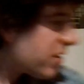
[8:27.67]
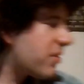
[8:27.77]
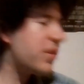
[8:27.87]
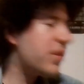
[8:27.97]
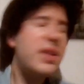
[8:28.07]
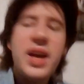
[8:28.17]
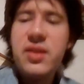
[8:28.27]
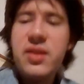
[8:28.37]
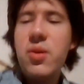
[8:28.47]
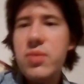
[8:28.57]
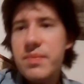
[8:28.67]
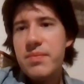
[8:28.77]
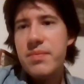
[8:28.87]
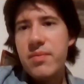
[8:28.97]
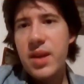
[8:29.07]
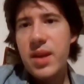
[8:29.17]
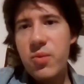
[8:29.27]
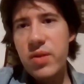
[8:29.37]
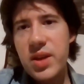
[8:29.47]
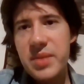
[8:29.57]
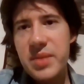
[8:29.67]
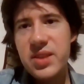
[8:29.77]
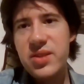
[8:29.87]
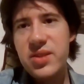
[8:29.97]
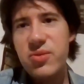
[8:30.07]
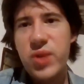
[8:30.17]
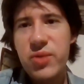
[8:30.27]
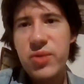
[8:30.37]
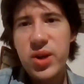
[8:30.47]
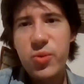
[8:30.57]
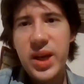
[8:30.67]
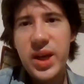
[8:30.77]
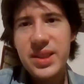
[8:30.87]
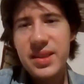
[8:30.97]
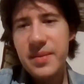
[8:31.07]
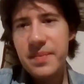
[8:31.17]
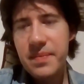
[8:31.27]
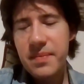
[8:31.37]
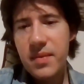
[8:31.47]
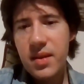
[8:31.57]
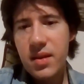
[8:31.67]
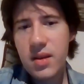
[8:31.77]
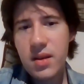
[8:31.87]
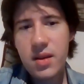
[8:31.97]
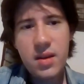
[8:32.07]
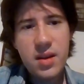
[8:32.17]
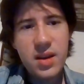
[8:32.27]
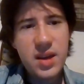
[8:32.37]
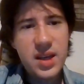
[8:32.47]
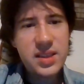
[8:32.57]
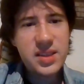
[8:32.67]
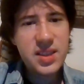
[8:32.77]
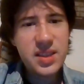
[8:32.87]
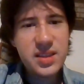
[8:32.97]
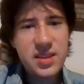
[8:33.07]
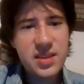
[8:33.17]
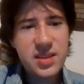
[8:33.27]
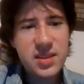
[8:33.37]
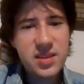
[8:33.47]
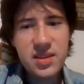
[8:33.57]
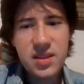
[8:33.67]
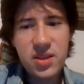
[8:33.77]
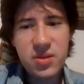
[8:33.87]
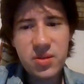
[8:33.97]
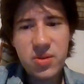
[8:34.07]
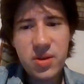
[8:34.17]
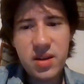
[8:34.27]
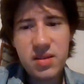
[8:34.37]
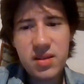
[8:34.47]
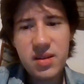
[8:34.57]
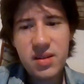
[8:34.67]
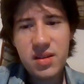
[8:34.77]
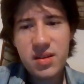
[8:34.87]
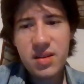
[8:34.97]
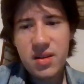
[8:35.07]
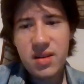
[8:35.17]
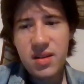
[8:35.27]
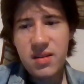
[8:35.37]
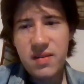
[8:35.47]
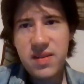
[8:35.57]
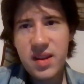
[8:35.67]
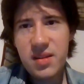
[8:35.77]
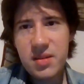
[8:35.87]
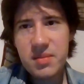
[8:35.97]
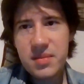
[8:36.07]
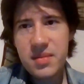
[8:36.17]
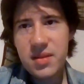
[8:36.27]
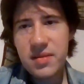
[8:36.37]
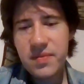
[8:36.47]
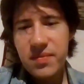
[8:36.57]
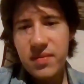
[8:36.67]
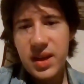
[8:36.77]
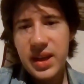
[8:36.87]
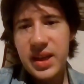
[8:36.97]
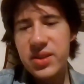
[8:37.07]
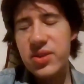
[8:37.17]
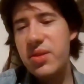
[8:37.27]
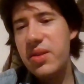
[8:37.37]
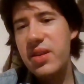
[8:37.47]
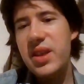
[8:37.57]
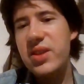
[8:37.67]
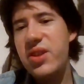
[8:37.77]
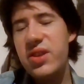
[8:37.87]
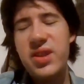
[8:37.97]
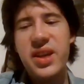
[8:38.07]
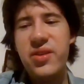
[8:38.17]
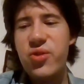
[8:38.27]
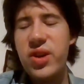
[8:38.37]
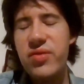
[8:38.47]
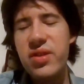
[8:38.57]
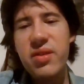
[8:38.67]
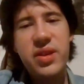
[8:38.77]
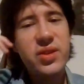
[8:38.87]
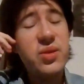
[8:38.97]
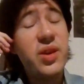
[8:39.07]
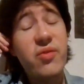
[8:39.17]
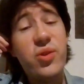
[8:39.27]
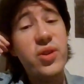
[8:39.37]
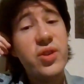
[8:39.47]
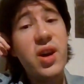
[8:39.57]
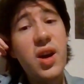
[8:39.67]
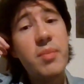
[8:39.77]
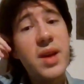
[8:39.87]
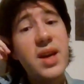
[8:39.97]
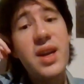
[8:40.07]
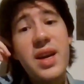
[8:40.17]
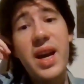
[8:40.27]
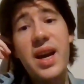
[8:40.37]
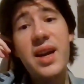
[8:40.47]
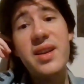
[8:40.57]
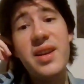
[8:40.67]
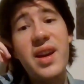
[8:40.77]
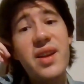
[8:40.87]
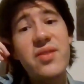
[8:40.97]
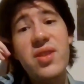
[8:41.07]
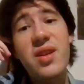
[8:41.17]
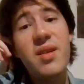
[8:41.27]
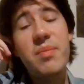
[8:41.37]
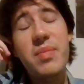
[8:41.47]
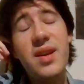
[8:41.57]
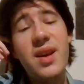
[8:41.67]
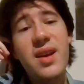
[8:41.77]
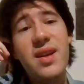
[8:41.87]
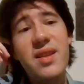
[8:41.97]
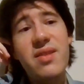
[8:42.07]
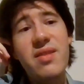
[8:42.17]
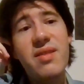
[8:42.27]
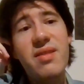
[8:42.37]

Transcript: they're that known. One of them is Red Rock West. It's this neo noir film. Like he's just like a drifter. He's looking for a job, and he ends up at